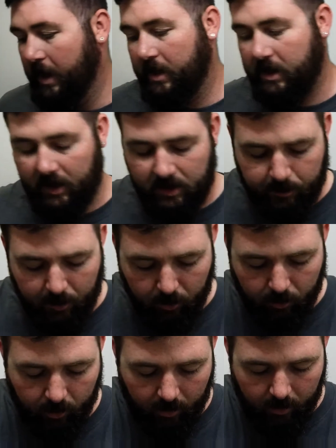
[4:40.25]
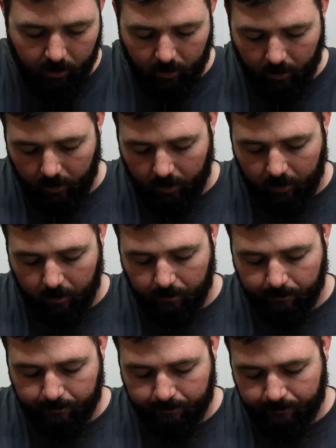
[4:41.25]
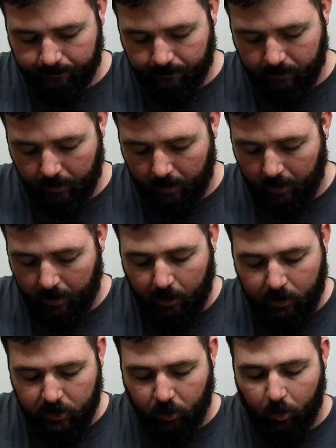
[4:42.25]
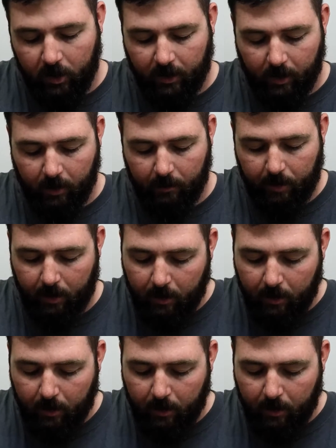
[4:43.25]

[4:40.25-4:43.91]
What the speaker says: teaspoon to 1 cup,